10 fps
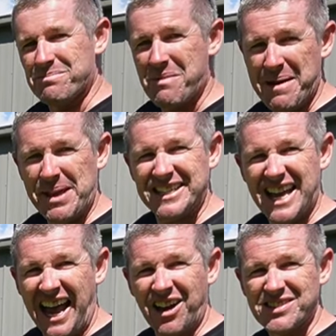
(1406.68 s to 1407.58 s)
Maybe a
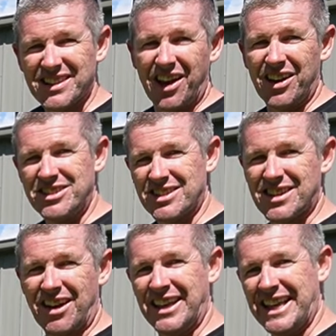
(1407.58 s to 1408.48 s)
day or so, just
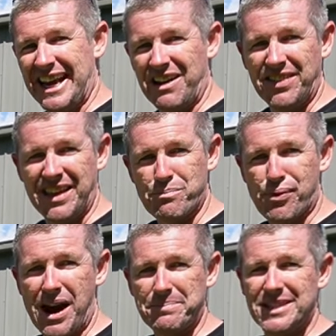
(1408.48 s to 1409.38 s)
so you can get everything
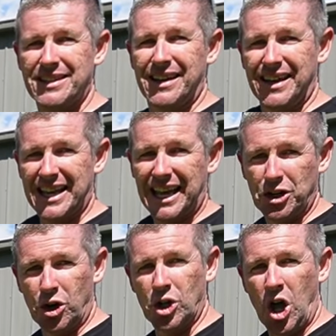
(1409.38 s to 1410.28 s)
prepped, get
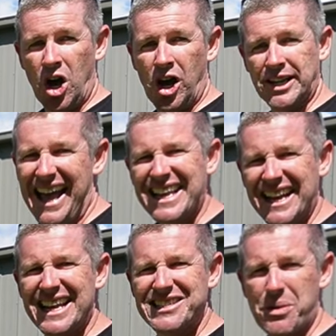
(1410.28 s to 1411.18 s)
it all on, and
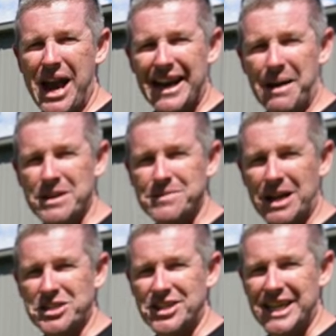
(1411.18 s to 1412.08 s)
getting it squared up as
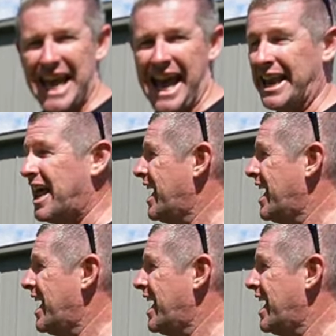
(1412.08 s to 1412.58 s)
much as you can.